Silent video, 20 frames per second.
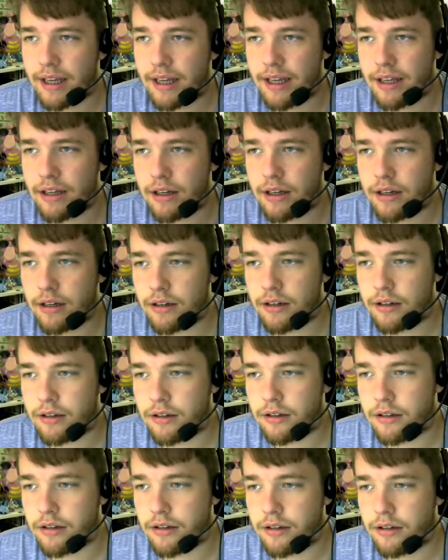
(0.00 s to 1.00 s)
he
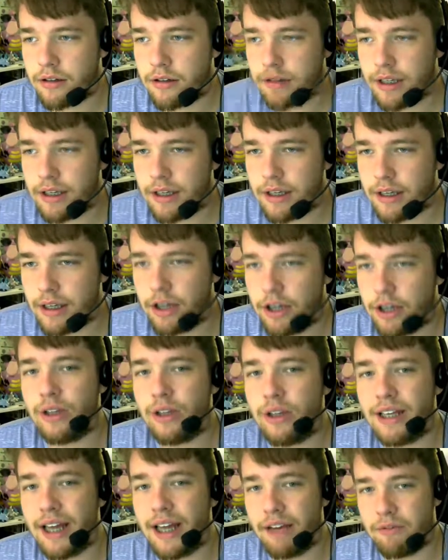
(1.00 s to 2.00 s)
he
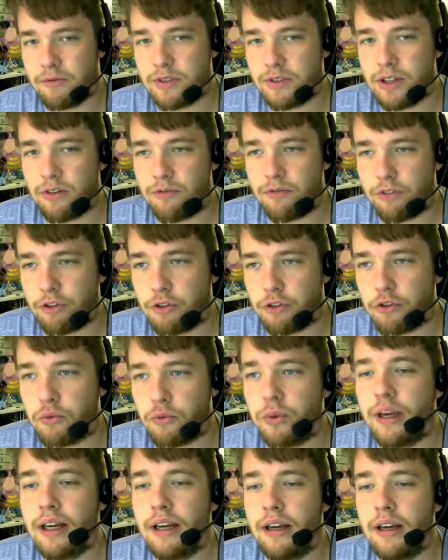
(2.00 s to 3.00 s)
only gave himself
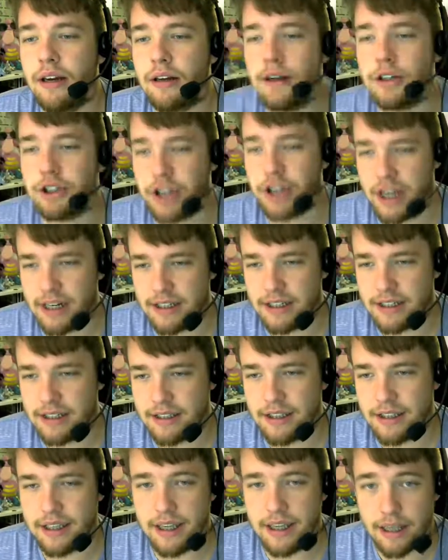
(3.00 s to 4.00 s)
three
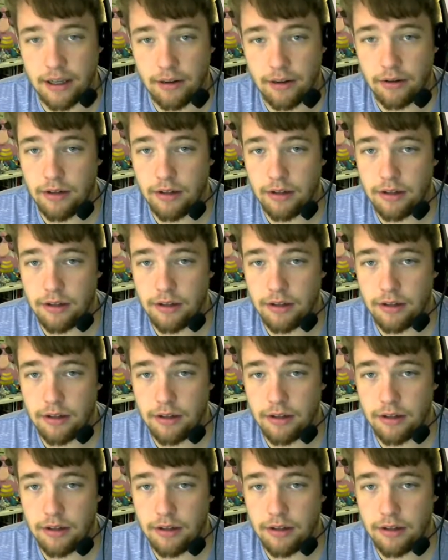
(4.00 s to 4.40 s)
chances to heal.